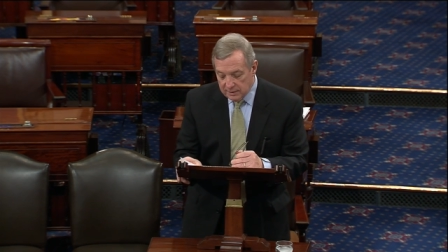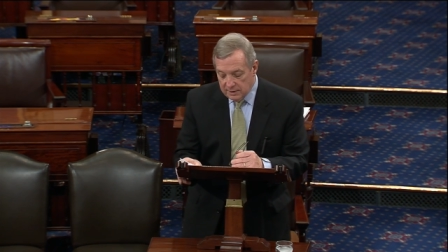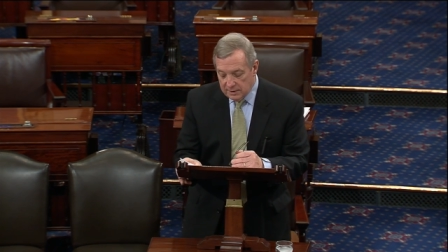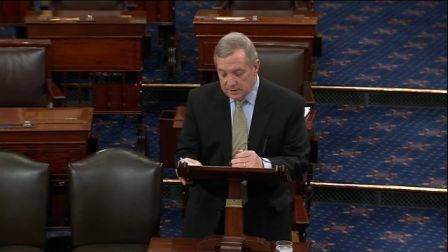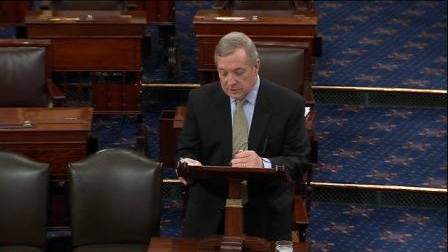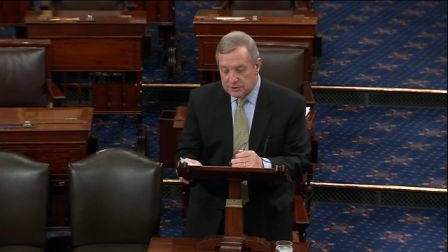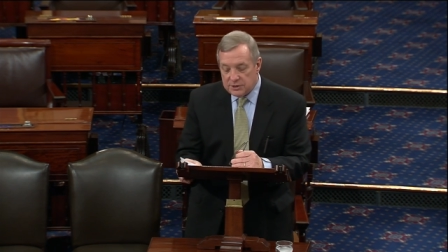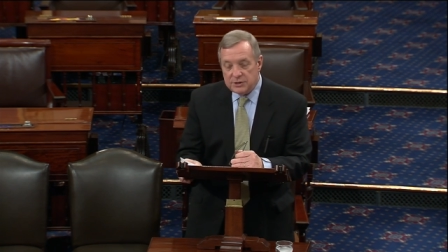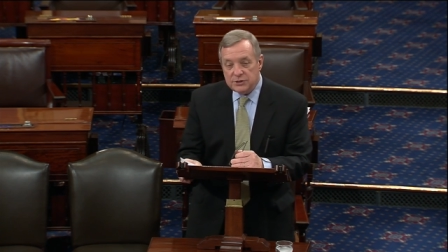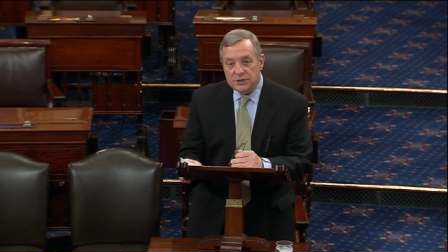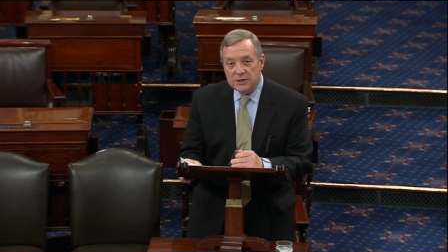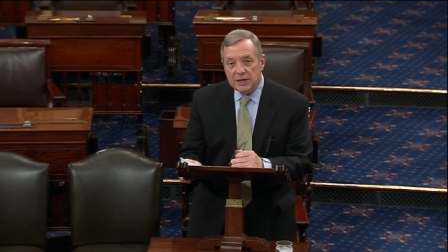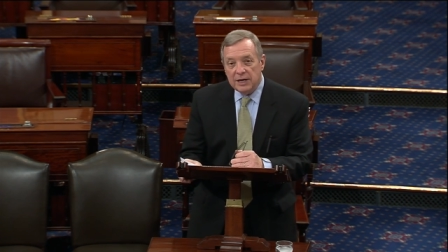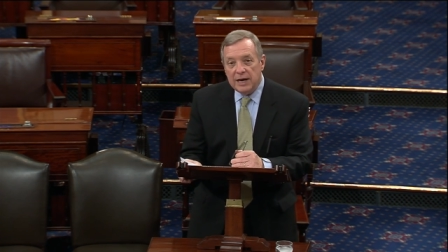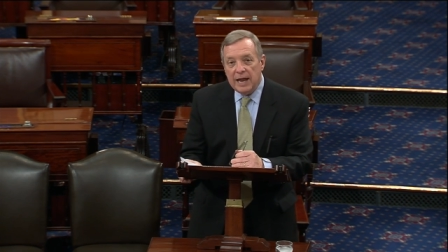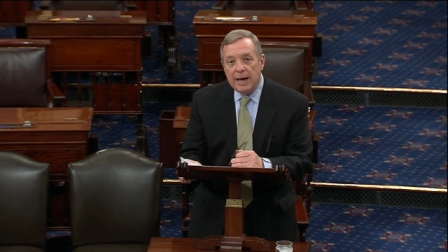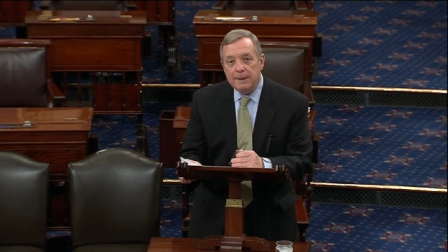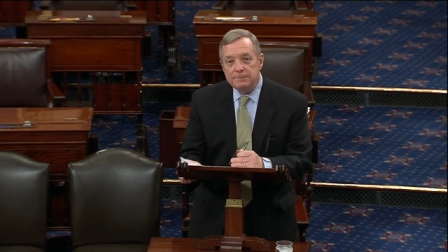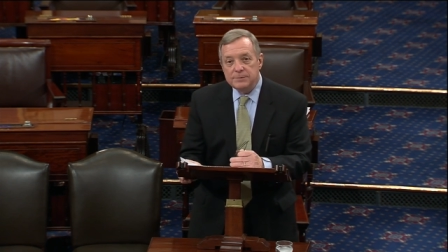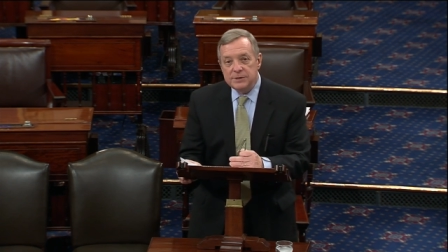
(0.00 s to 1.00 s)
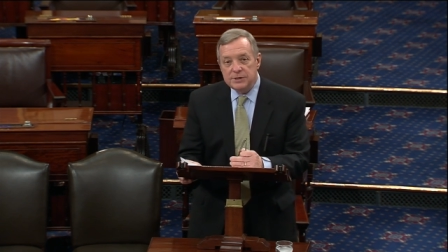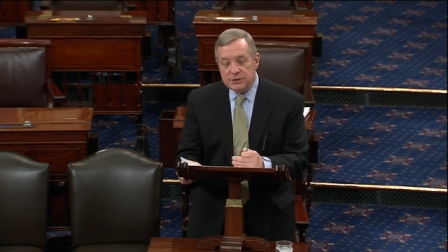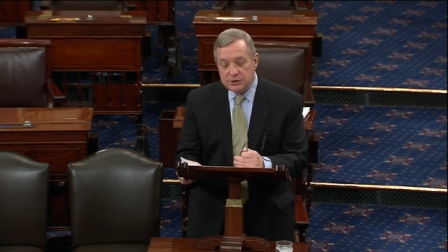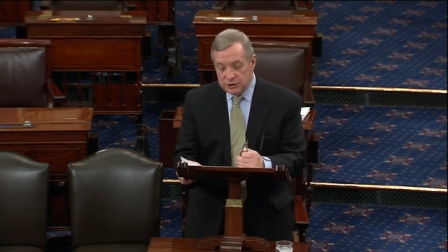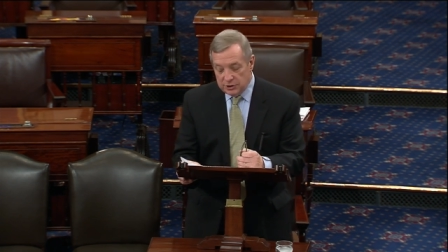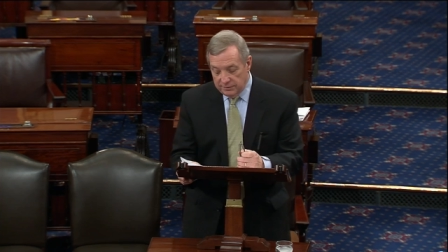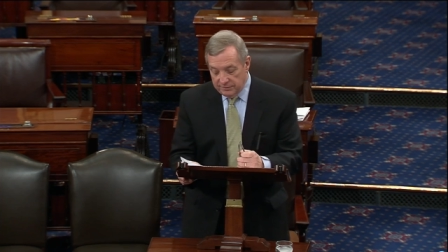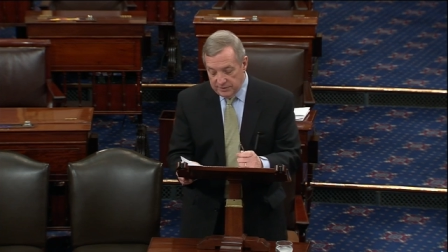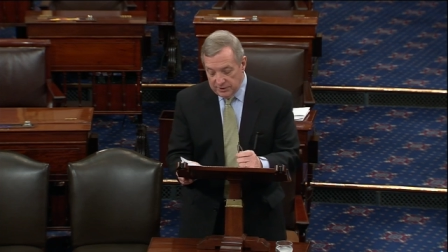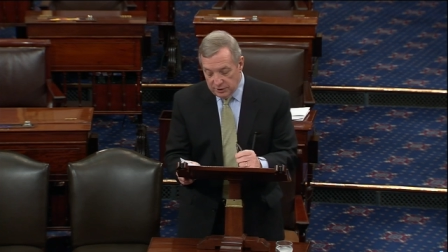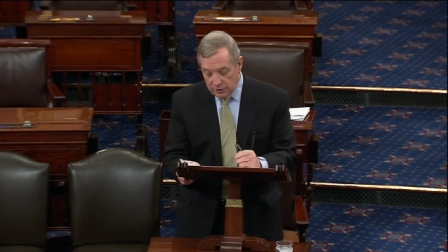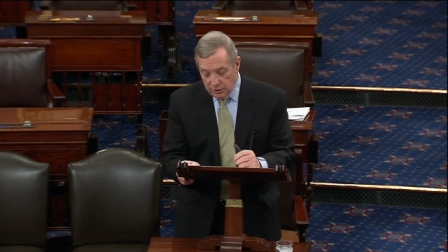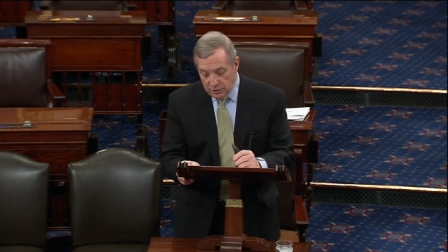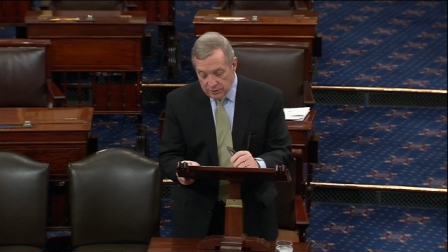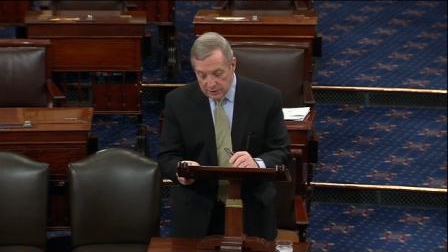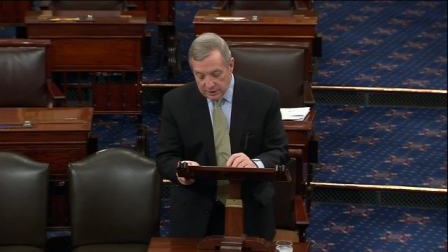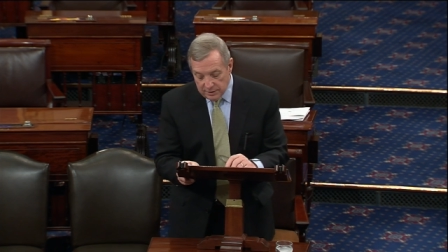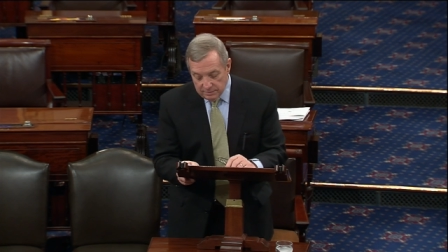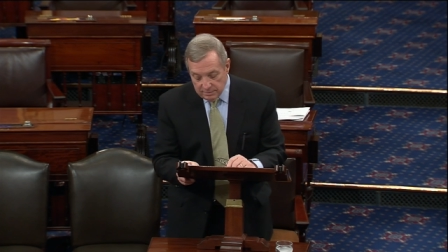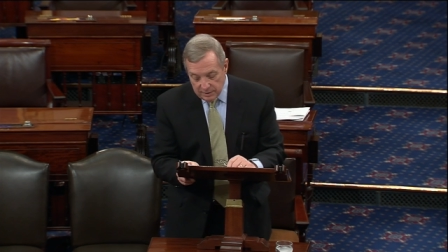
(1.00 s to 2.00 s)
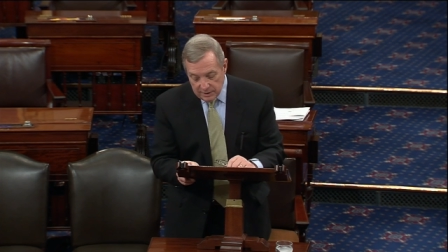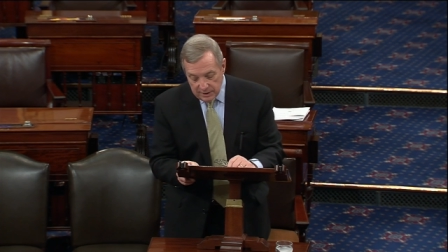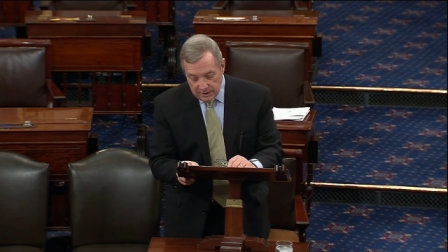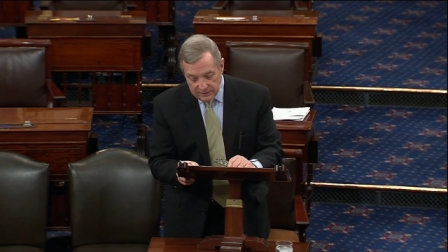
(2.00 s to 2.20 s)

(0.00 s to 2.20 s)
Since the collapse of the Soviet Union,